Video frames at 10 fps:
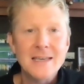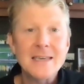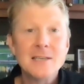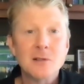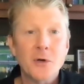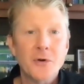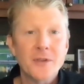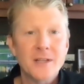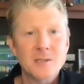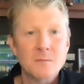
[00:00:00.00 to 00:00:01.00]
he's learned
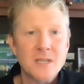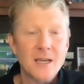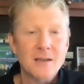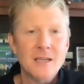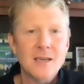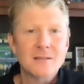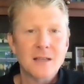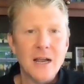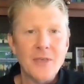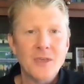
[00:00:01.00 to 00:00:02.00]
in some techniques
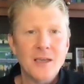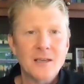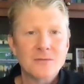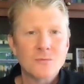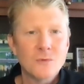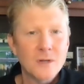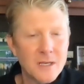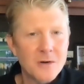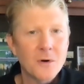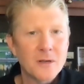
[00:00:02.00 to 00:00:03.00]
that I think is
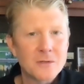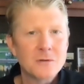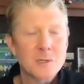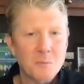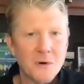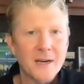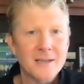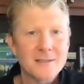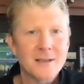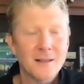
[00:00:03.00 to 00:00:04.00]
really going to
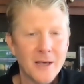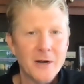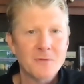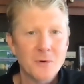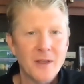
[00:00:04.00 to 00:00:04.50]
surprise a lot of you.